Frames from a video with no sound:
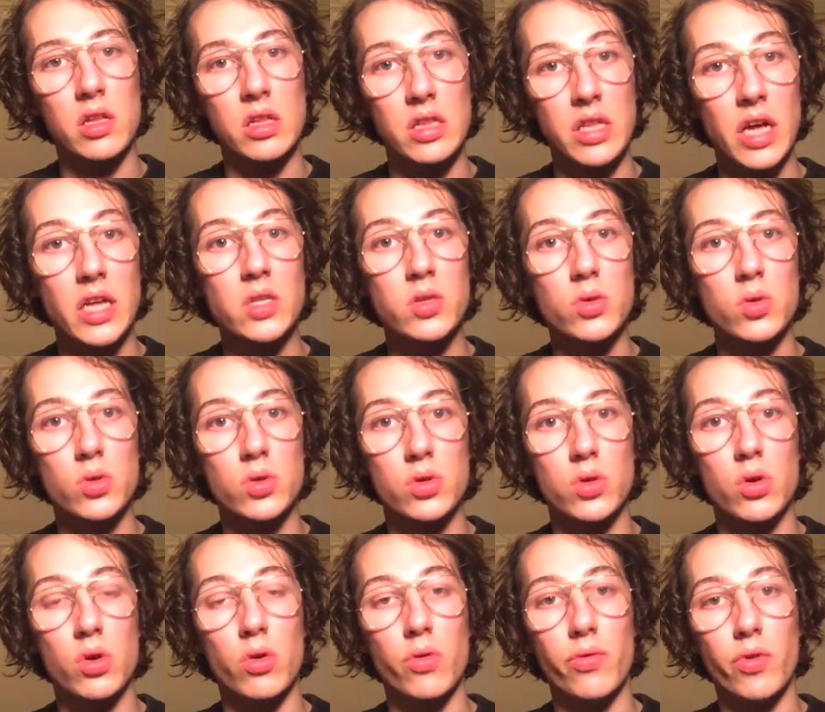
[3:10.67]
That's
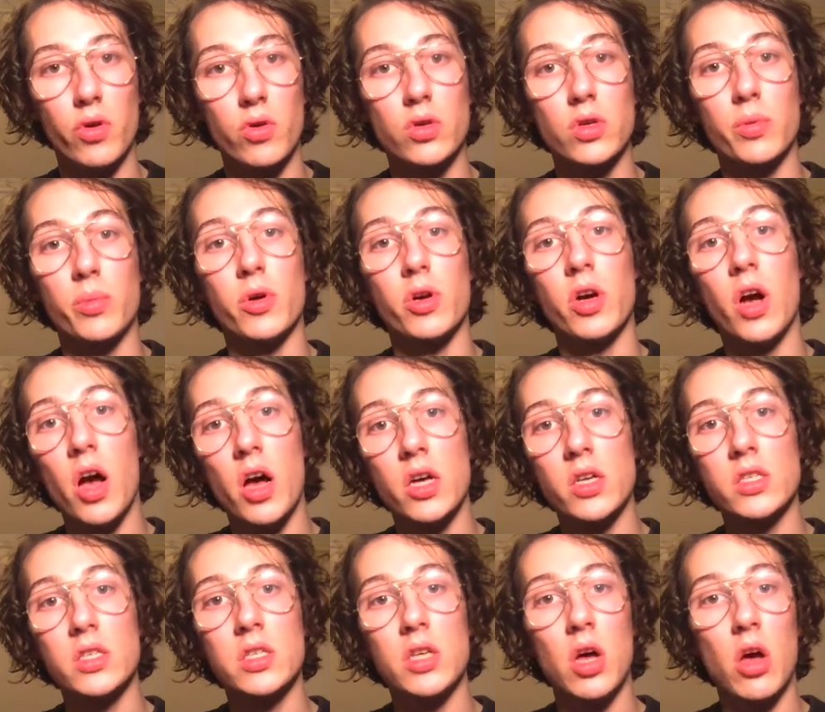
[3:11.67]
also the future
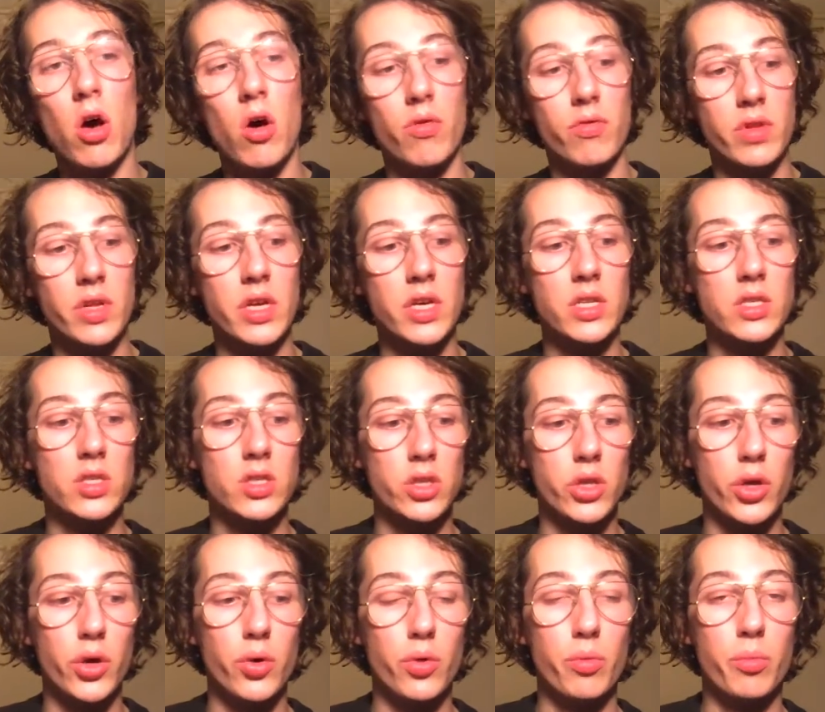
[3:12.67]
because of these
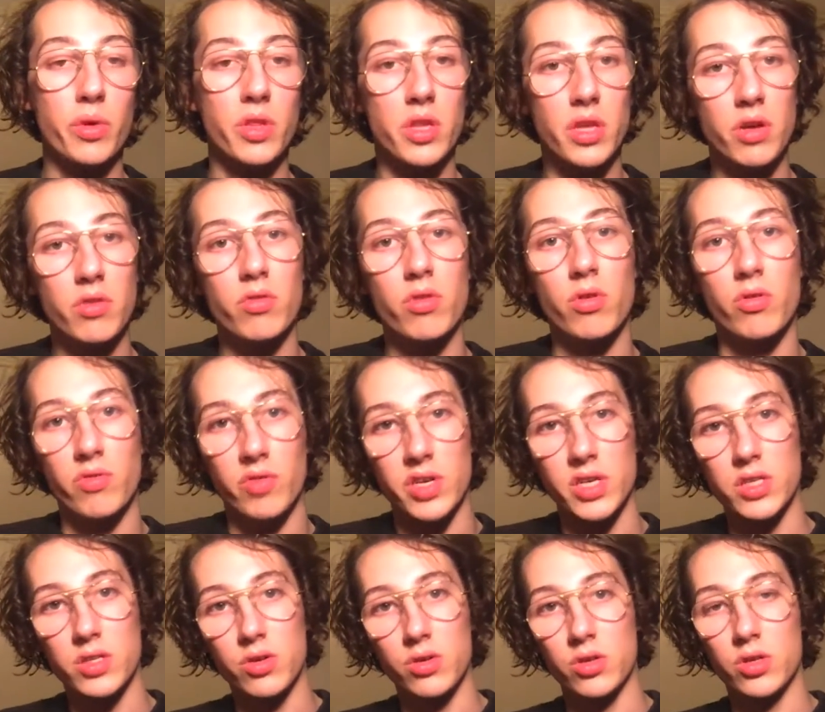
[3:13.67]
new material
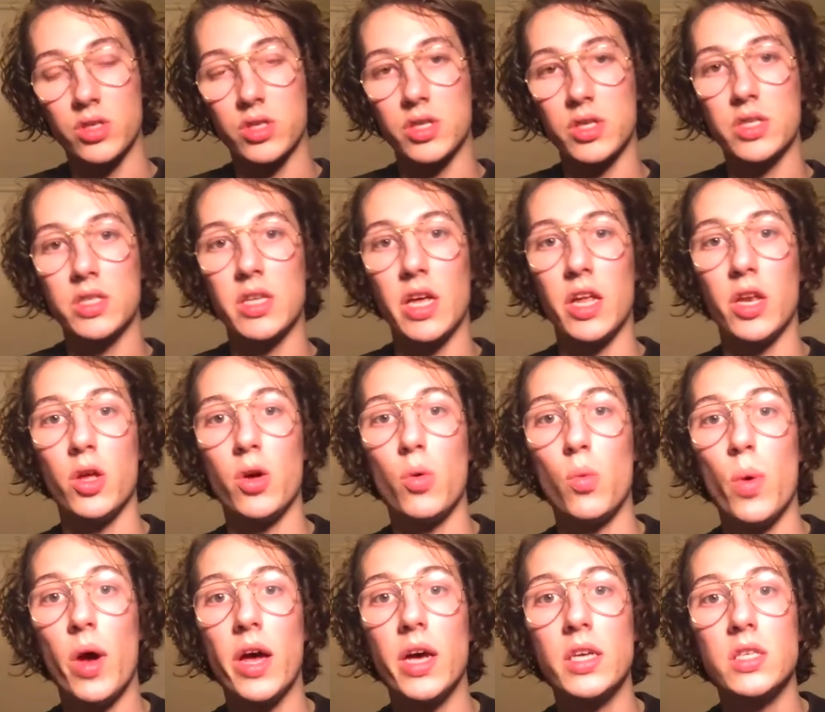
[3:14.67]
researches and new
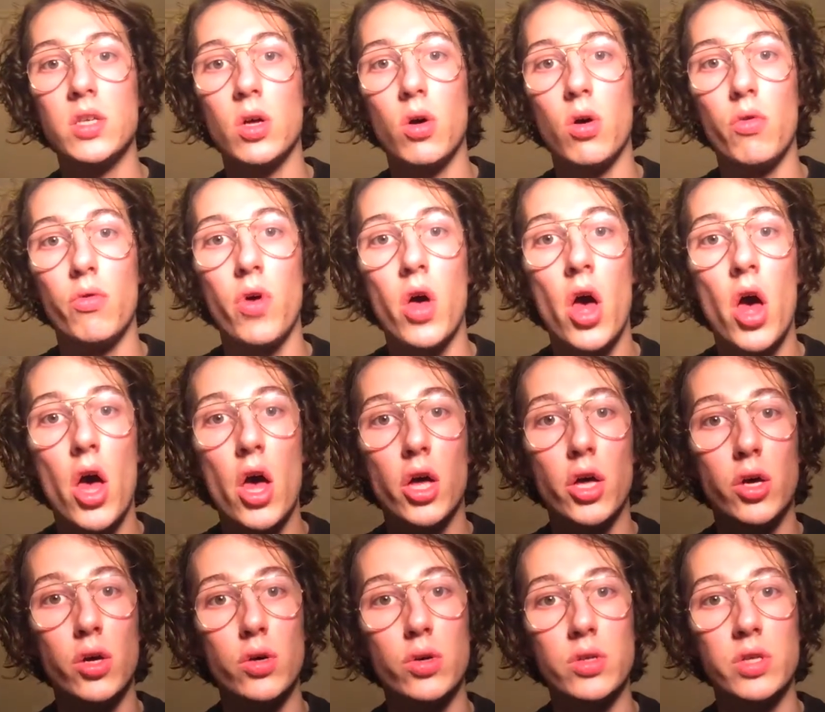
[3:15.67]
ways of
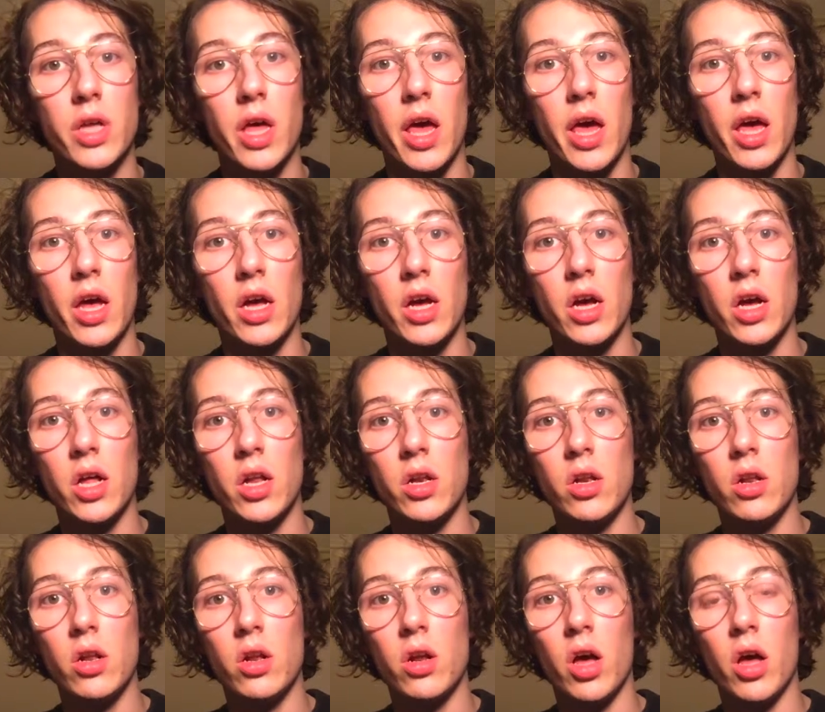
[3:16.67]
using
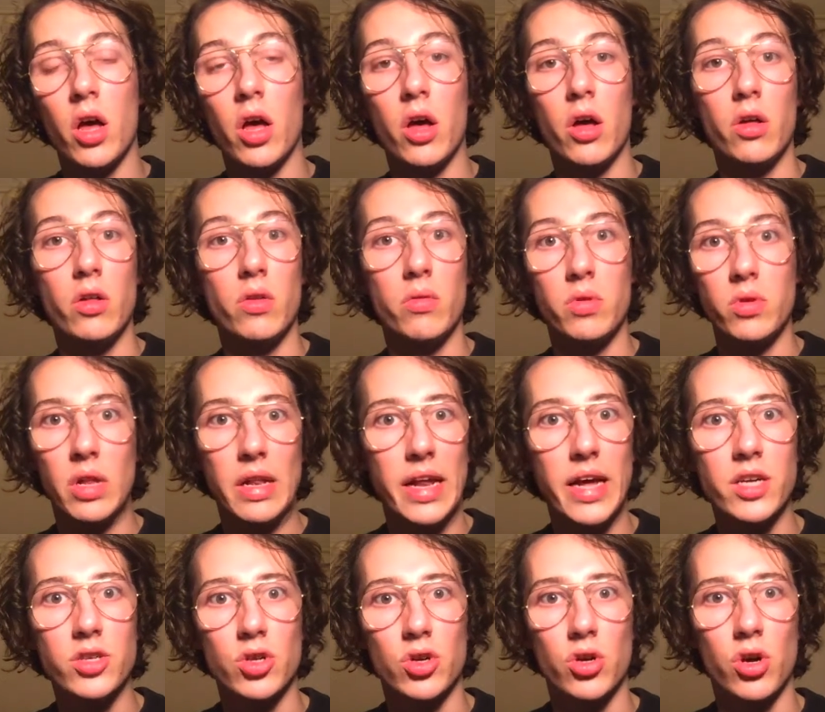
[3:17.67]
uh,
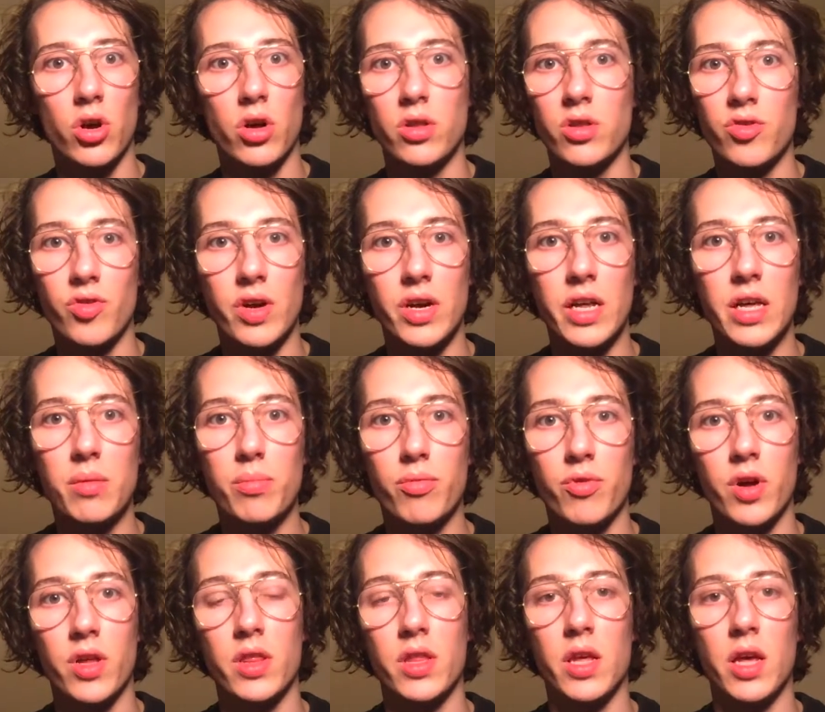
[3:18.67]
laser cut 3D
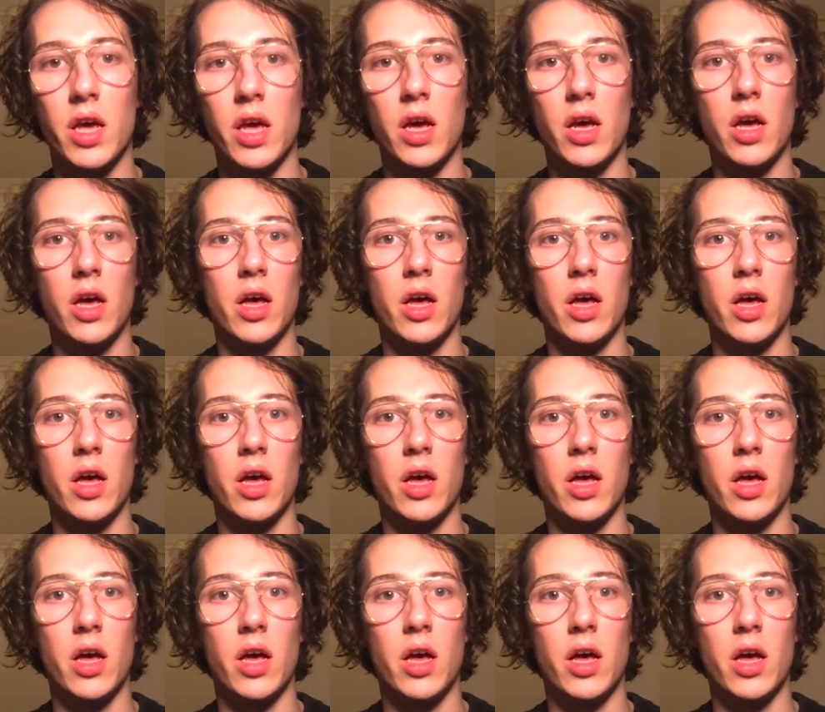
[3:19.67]
printing